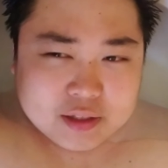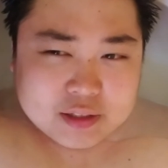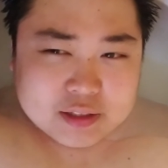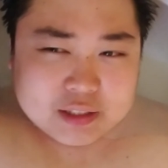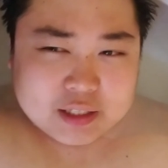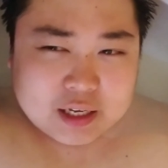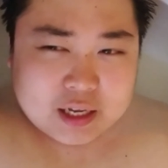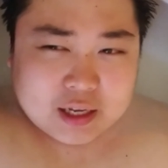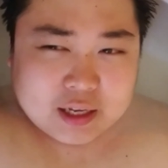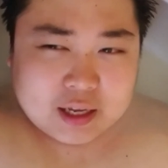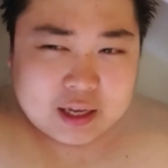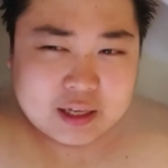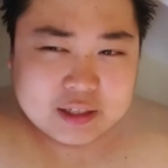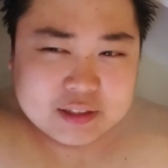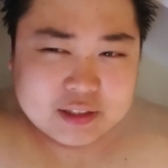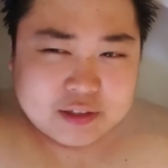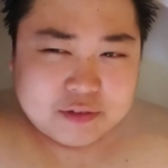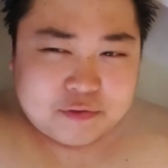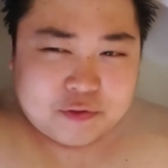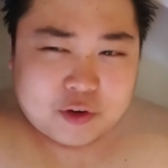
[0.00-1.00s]
has
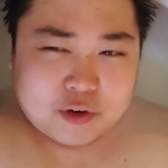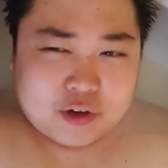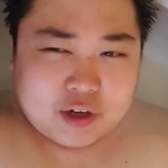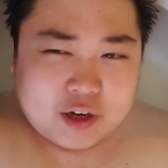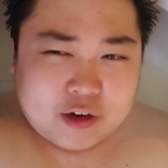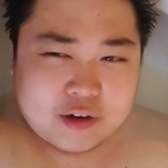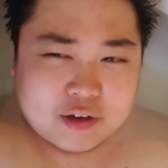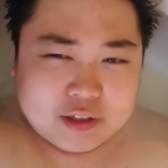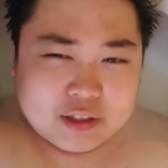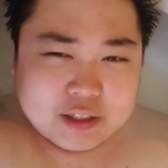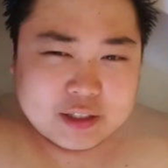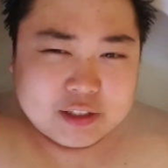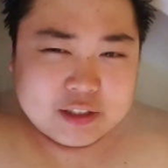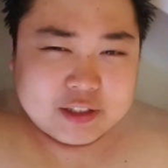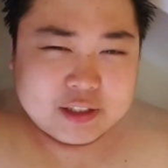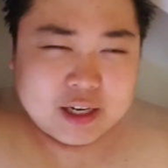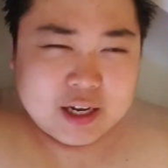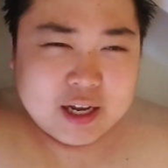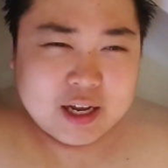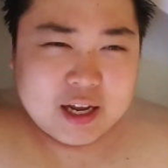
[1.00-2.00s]
infernal
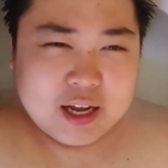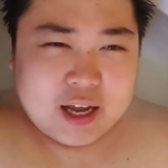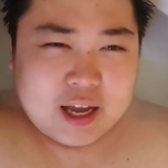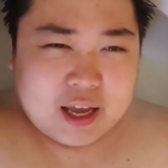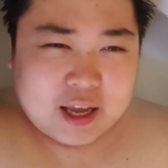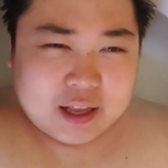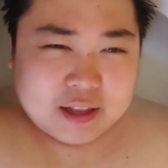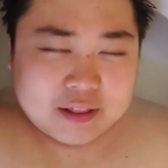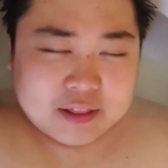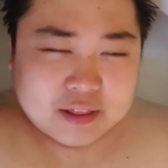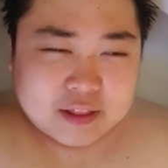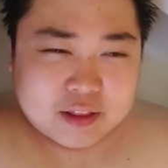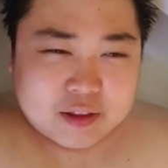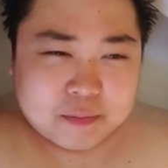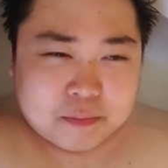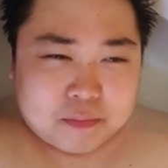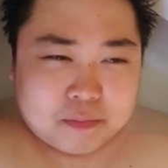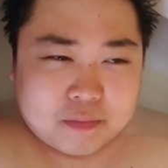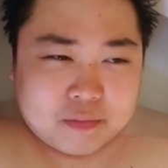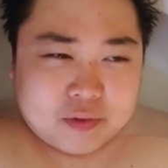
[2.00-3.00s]
heritage. And
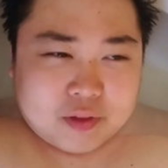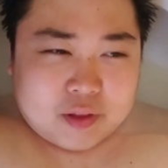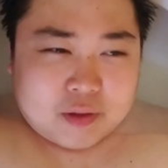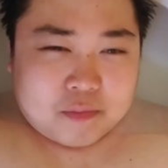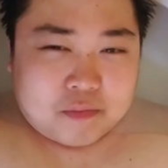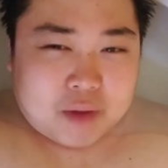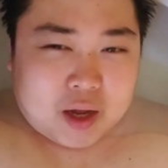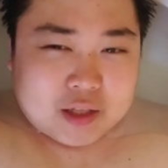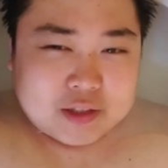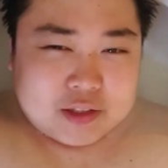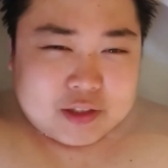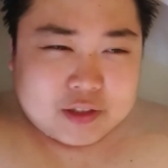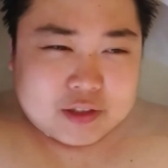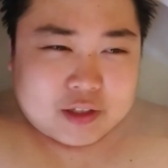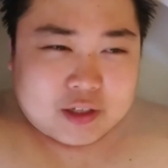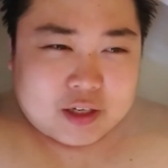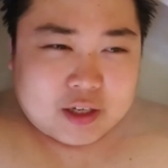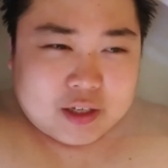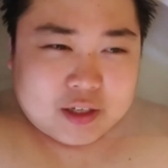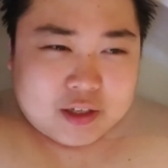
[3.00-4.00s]
the monsters
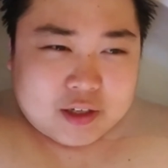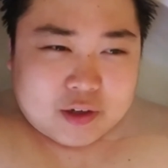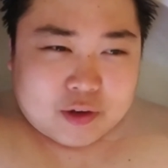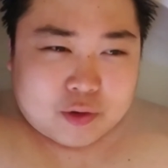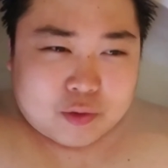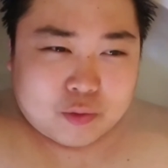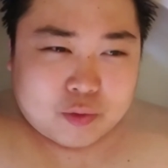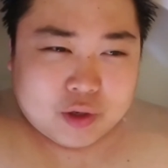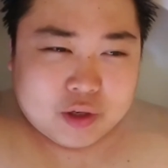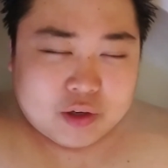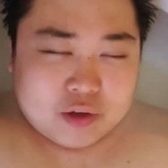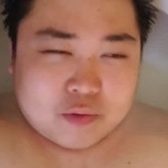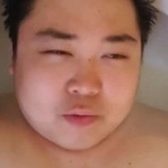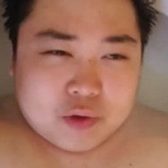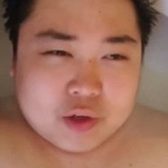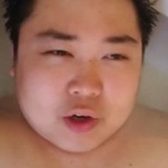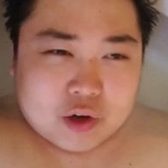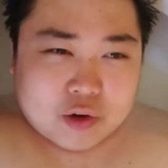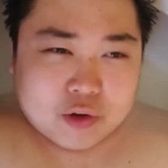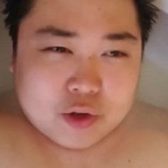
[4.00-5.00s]
are like, we
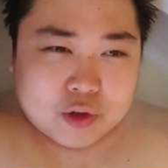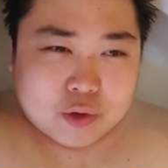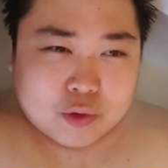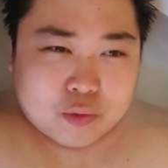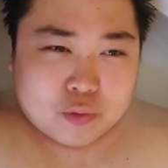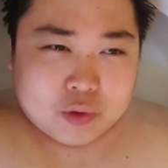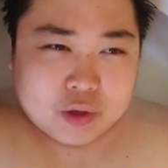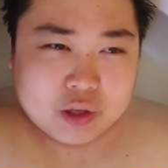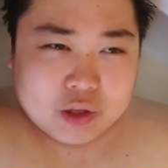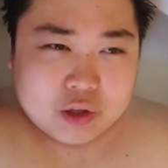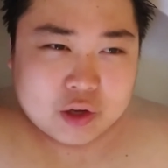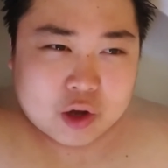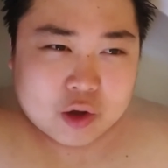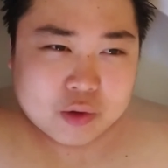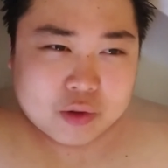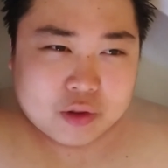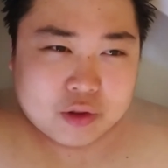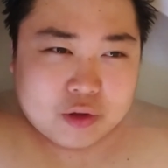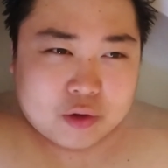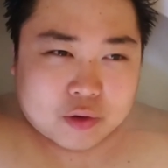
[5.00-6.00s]
know you, we
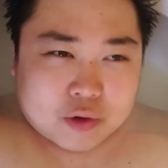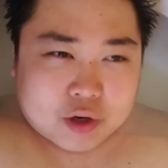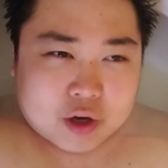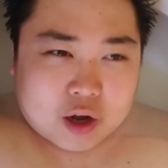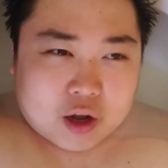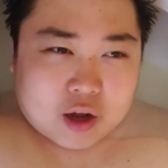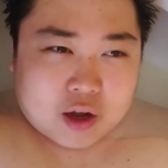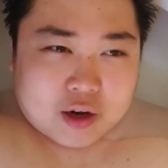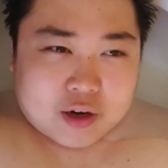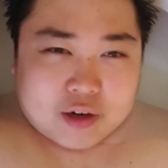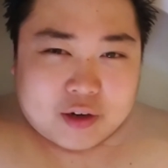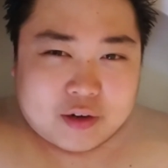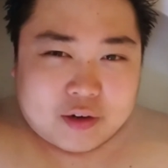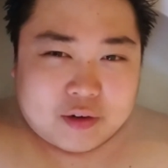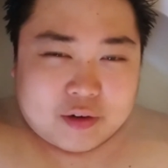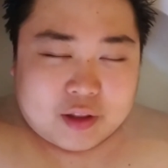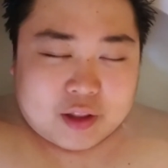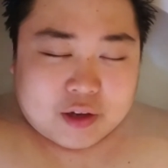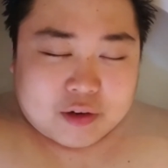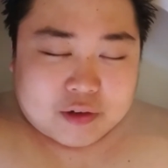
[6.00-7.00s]
know you're
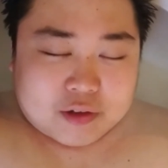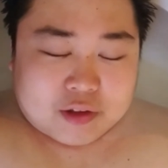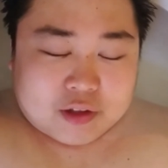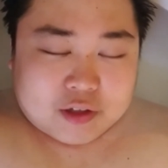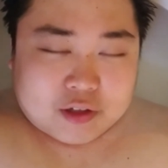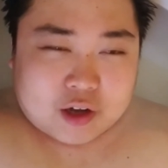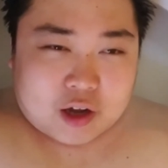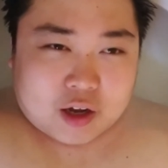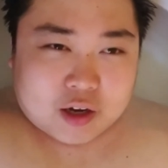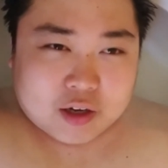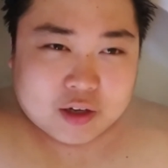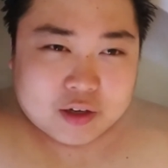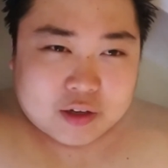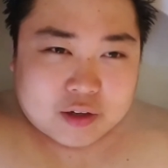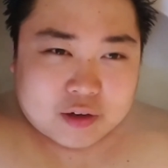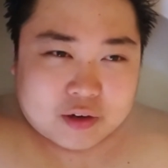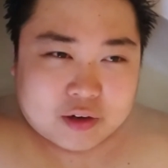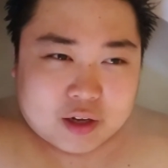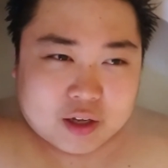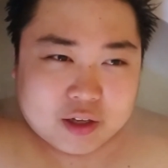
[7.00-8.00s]
gone. They're talking,
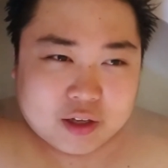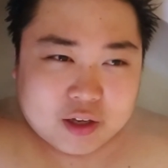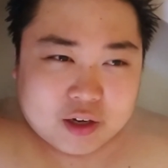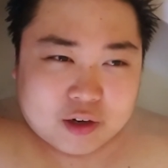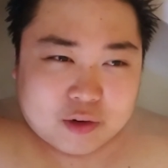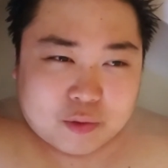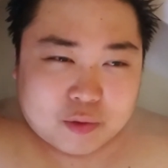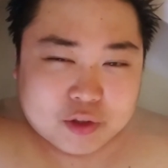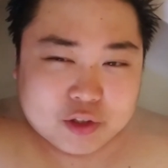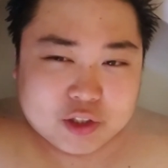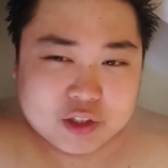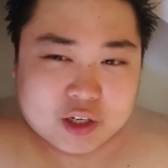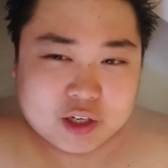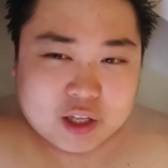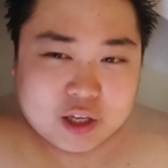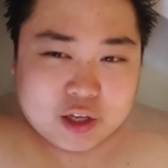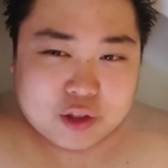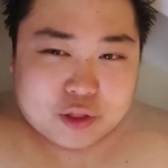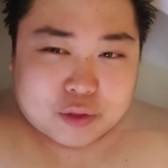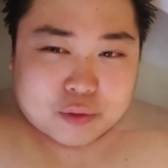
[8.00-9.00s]
and they're like, we're just gonna
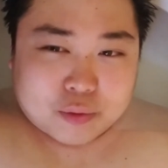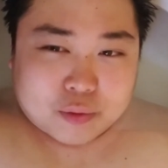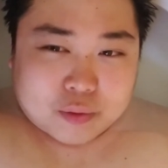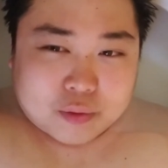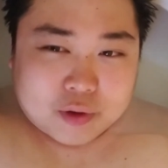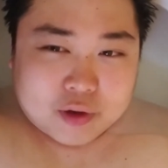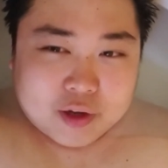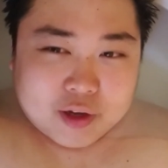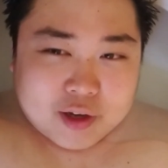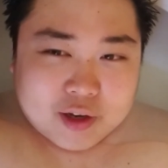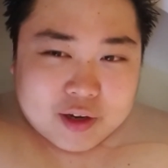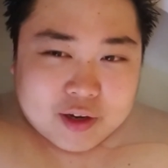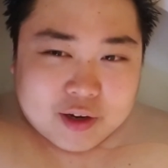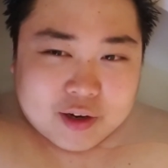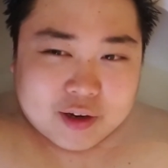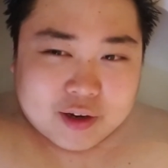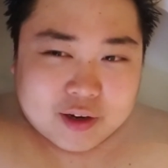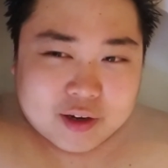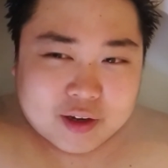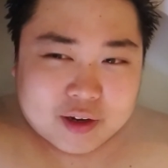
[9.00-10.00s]
let you through.
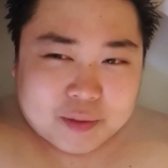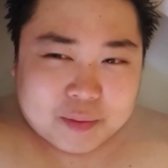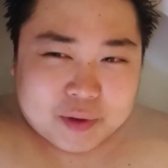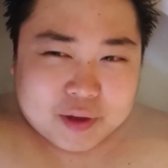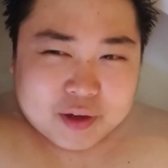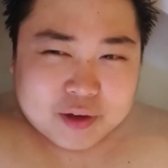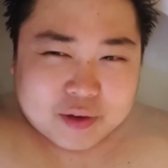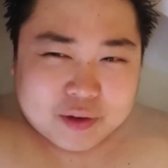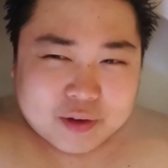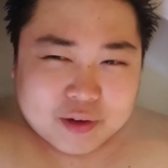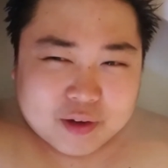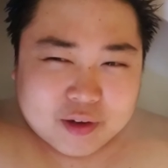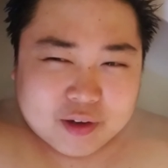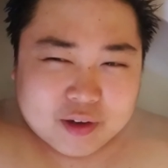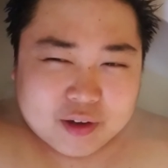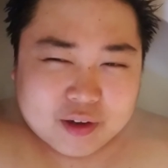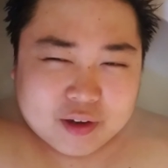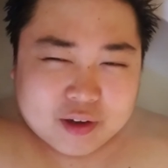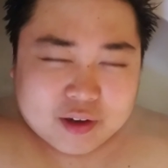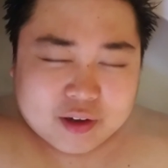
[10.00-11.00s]
And I'm like,
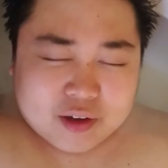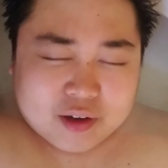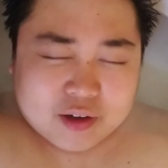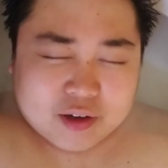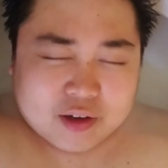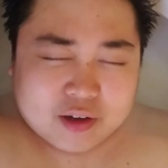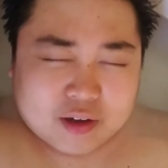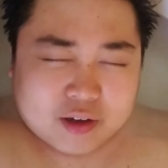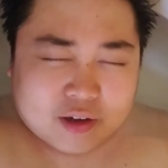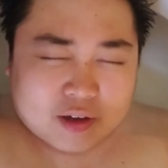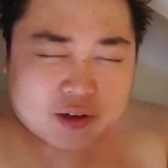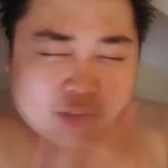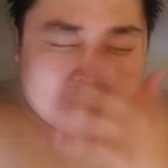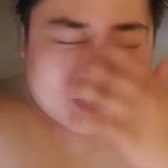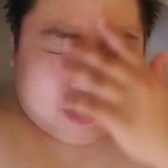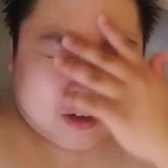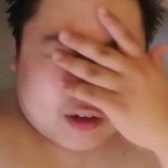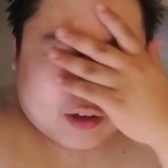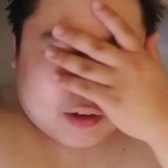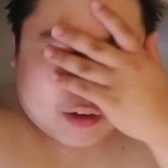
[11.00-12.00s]

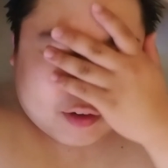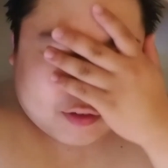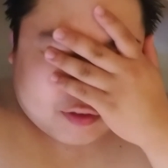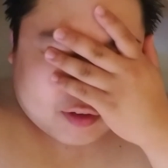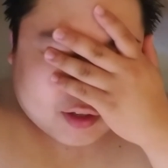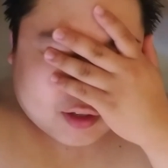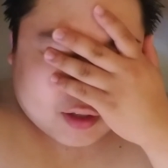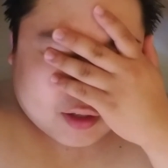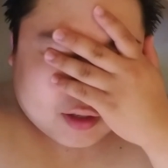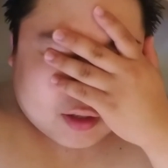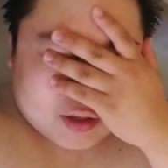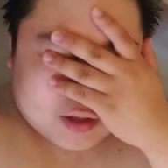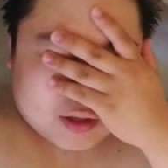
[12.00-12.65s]
fucking God.